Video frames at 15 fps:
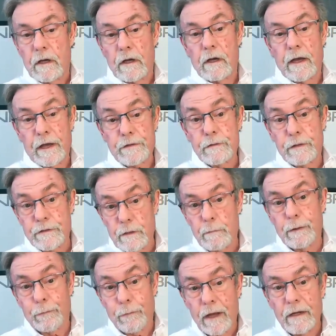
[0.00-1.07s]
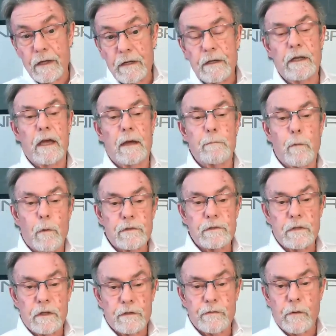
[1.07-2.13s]
Uh, actually, somebody ran into him. It
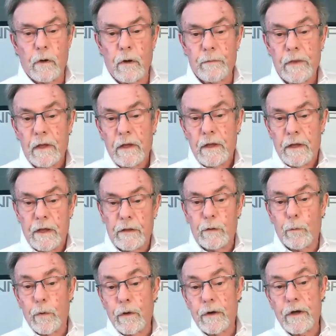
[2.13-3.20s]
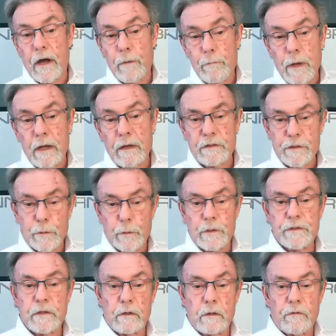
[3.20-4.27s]
wasn't his fault, and the wheel got bent. So
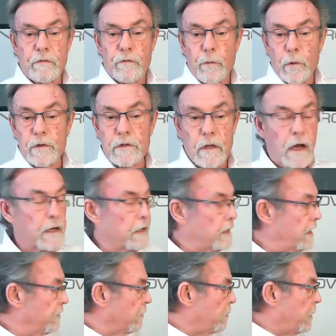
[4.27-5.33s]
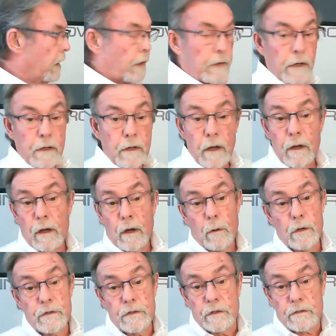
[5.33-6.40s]
we sent it off the Forge Line, and they repaired it,
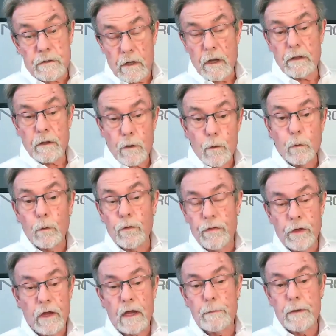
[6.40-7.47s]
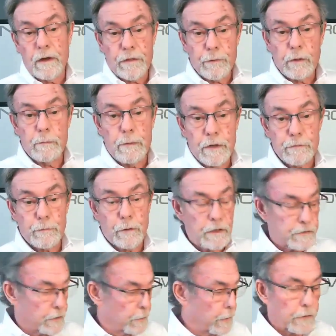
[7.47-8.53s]
which is kind of a cool thing about three-piece
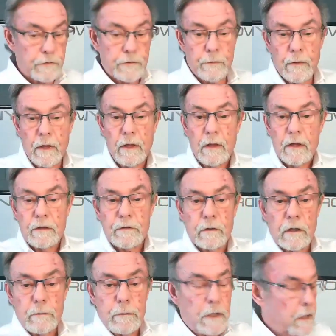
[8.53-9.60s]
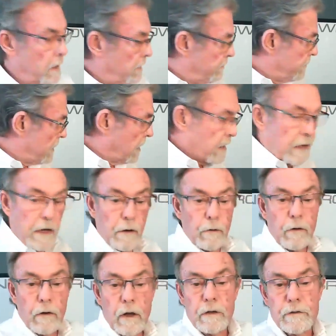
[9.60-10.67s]
racing wheels. So let me
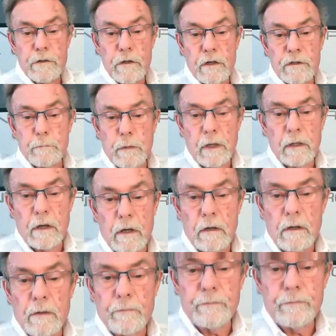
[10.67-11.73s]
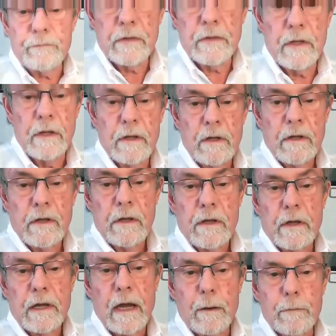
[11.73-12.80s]
adjust my little
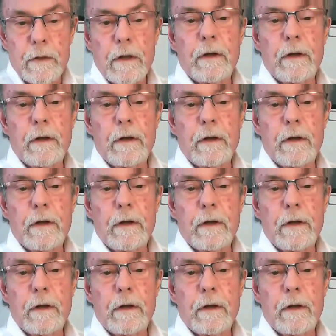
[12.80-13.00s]
camera.